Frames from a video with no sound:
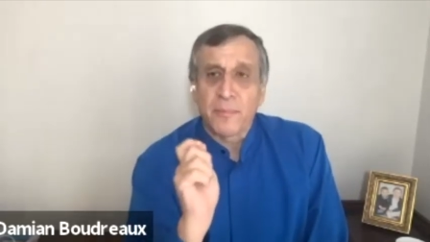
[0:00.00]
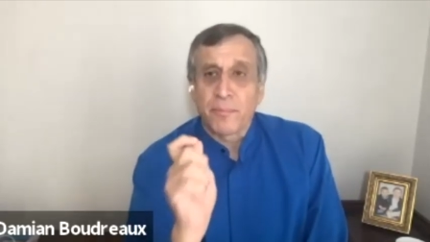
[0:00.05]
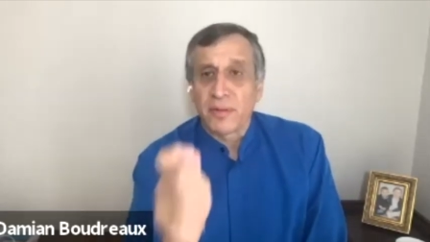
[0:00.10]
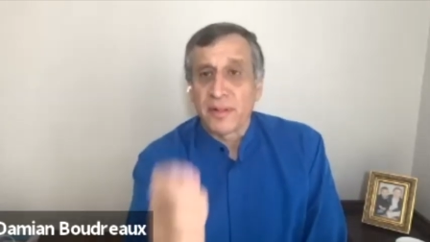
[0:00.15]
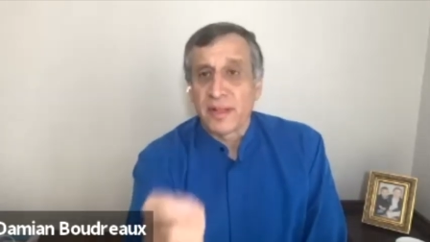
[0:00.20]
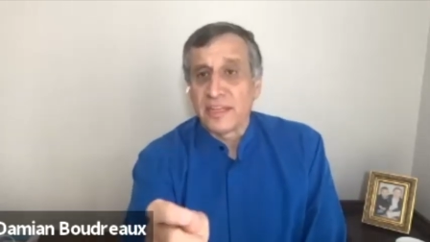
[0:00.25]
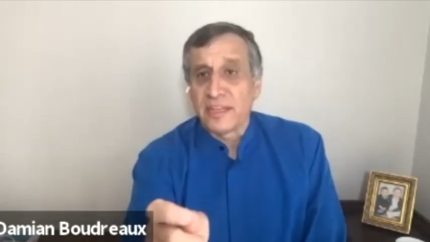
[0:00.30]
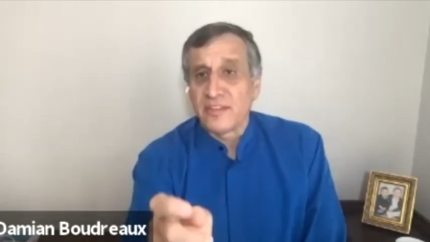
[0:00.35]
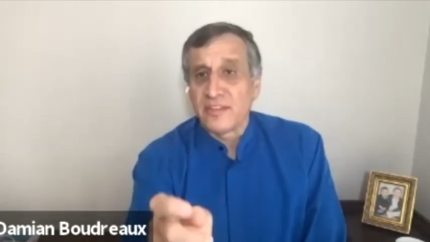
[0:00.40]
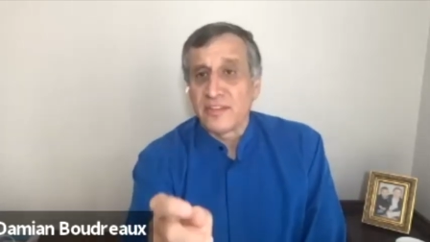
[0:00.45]

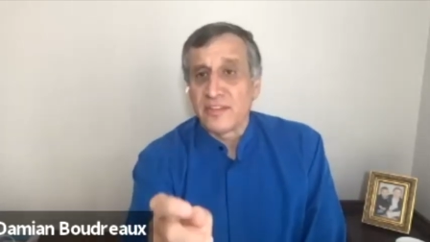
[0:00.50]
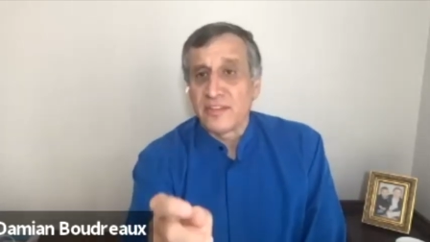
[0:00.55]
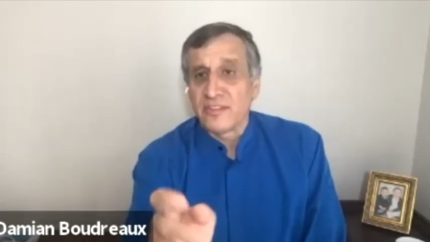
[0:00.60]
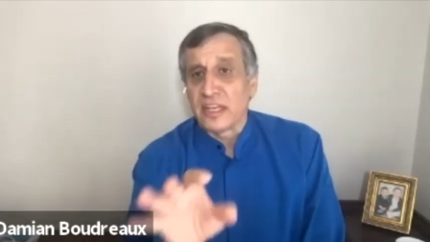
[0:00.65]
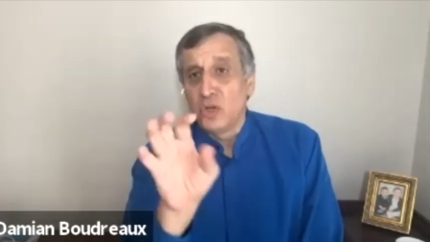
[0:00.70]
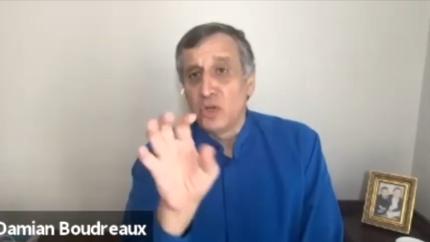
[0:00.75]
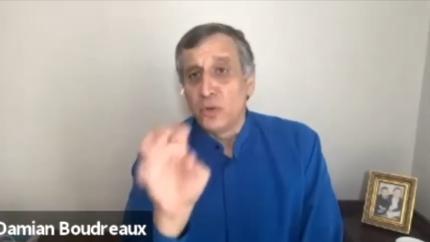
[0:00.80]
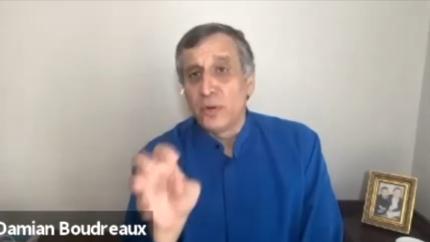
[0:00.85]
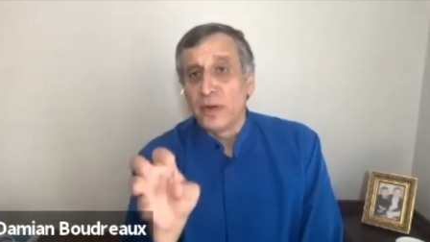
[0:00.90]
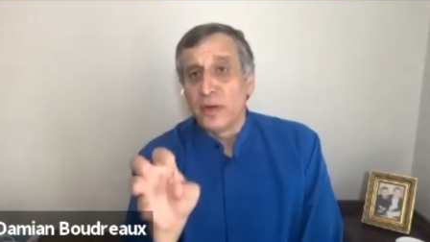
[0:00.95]
find the
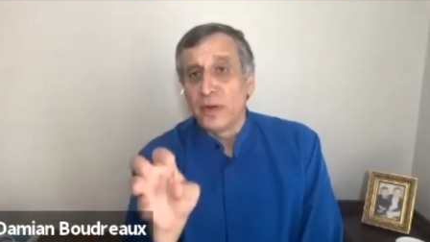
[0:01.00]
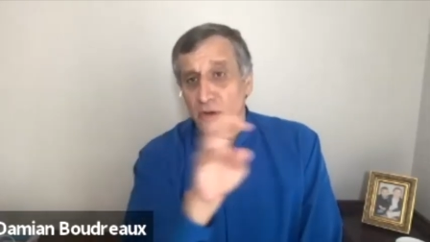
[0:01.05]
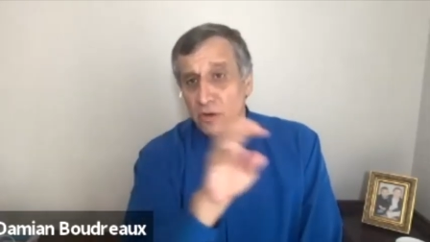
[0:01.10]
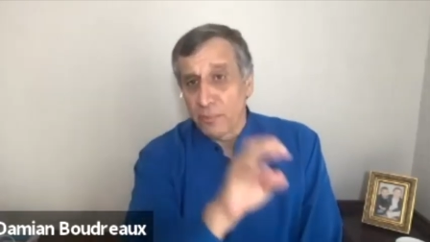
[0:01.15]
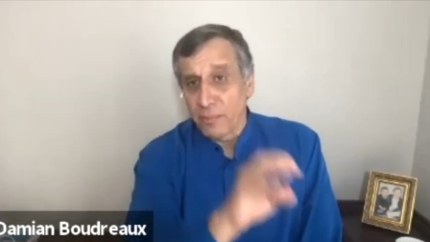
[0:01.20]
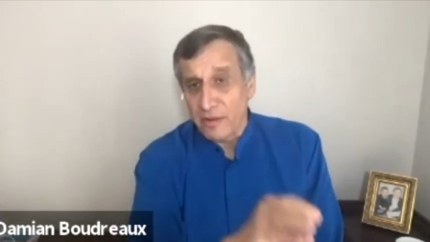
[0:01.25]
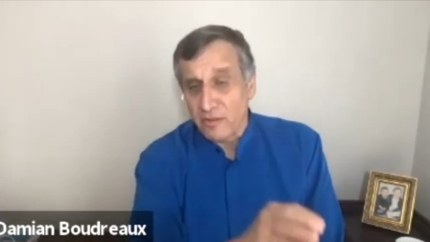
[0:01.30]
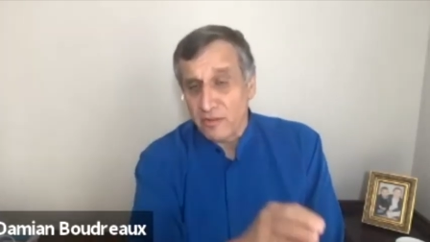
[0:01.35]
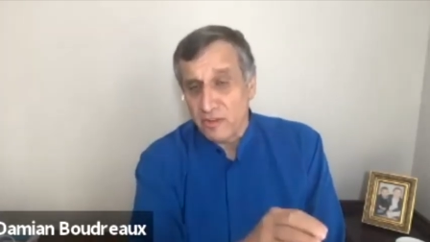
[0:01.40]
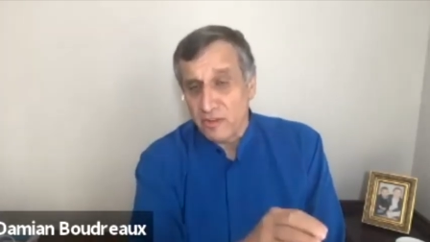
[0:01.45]
place that
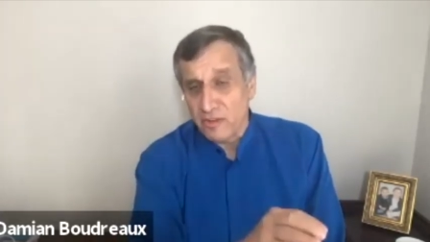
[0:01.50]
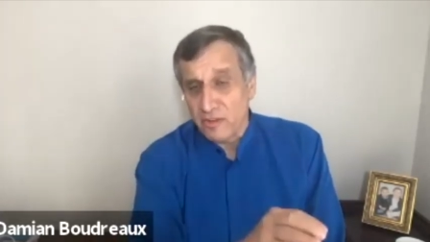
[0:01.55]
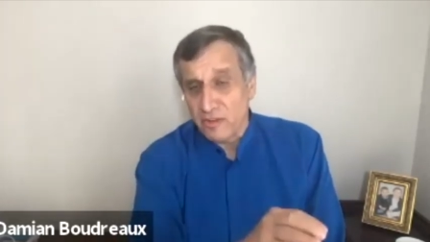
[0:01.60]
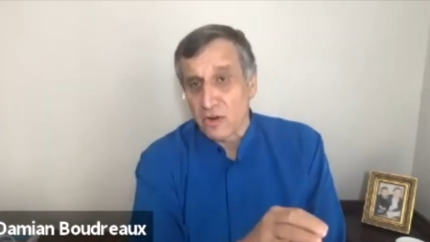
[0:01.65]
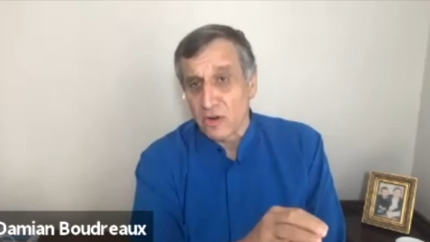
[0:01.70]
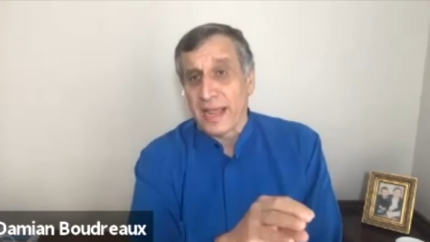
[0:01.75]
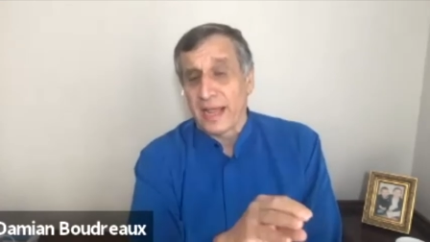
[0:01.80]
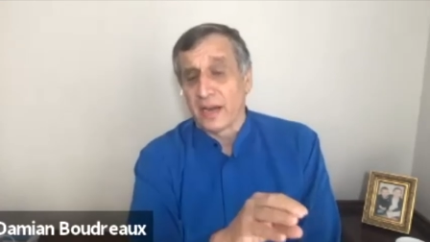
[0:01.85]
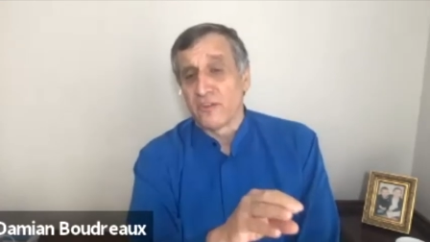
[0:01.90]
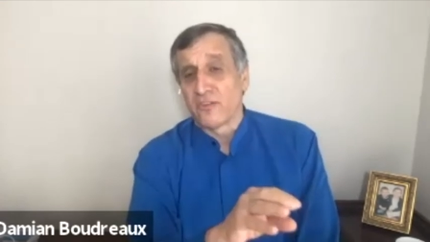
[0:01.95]
you and your
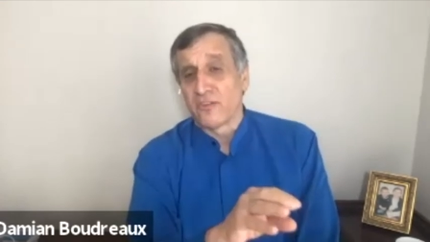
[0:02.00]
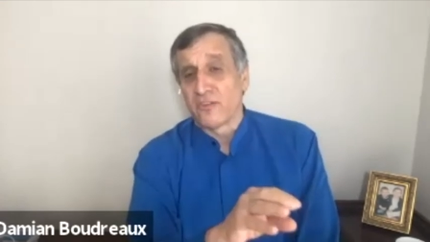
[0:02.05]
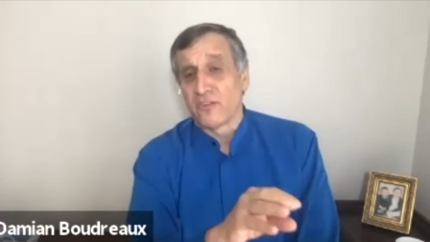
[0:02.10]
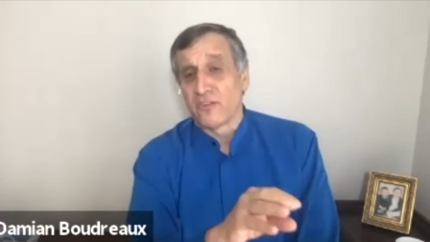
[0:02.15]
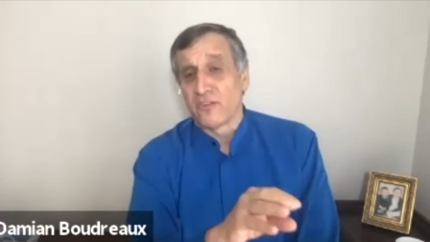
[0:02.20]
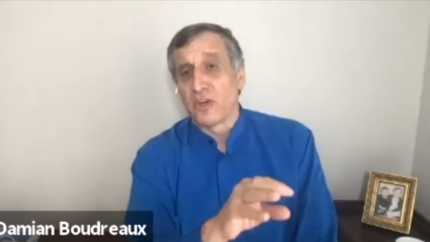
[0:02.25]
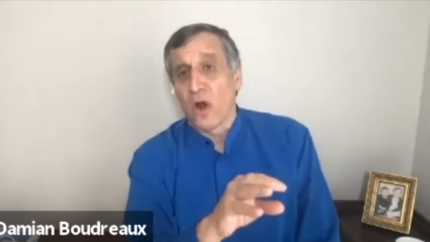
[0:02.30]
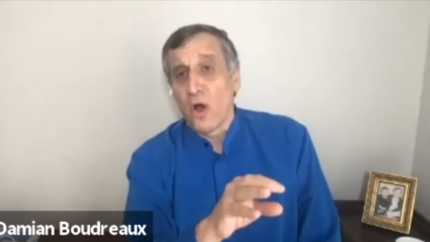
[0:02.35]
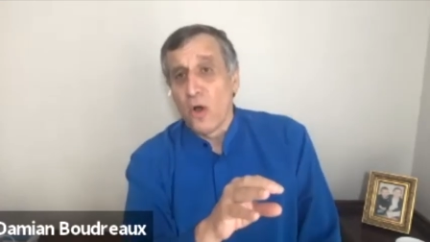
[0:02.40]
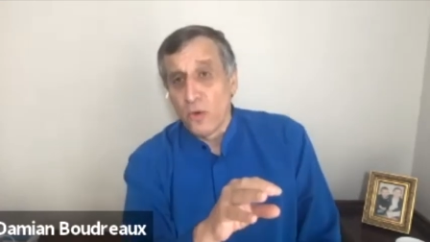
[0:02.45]
general
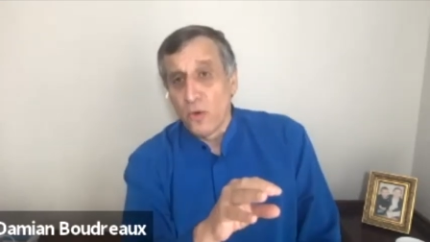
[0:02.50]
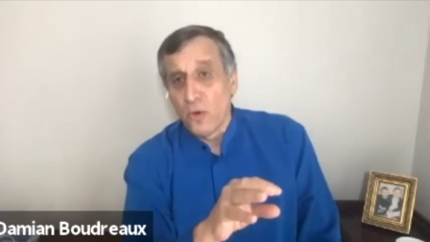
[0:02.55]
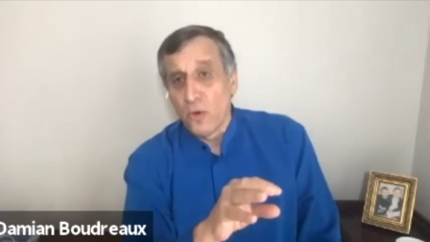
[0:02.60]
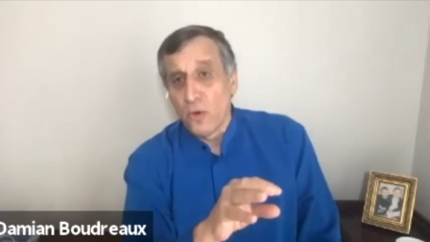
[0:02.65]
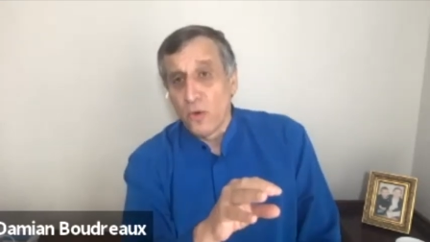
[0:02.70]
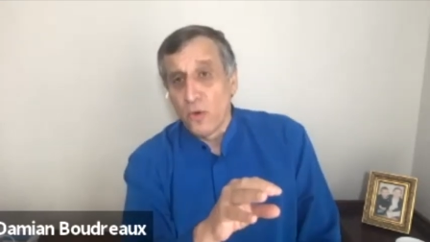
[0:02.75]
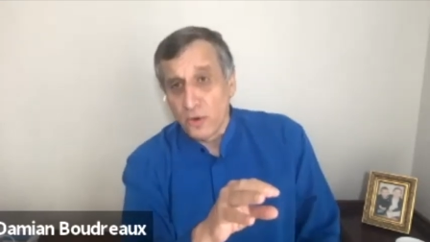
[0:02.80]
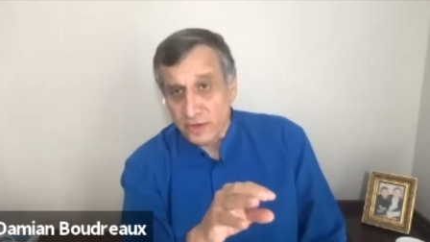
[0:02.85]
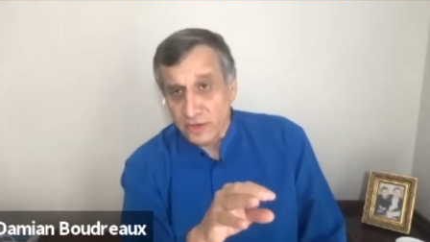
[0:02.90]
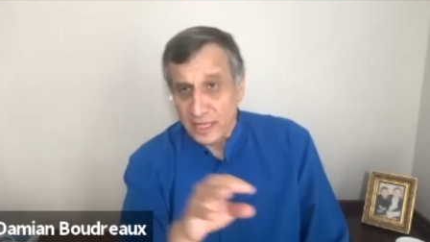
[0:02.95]
manager, your
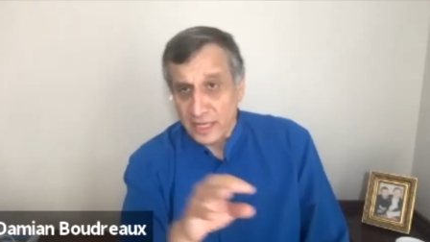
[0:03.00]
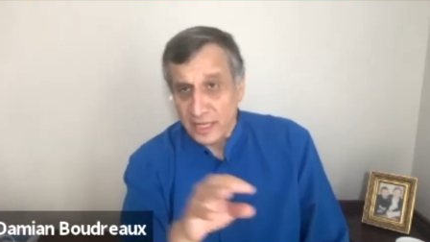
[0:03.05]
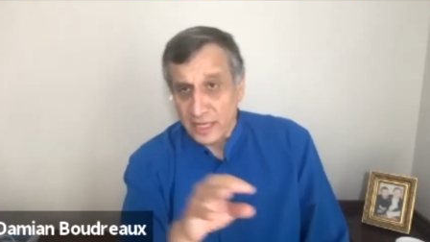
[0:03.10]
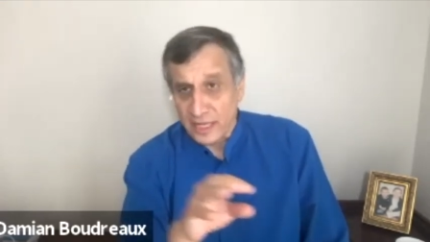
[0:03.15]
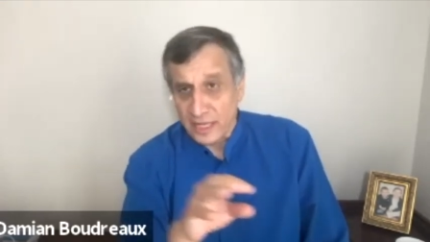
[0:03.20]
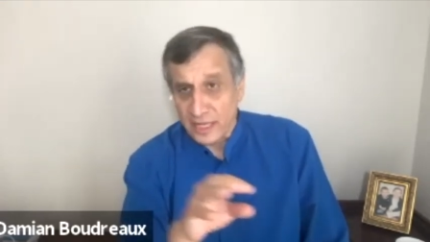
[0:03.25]
owner, your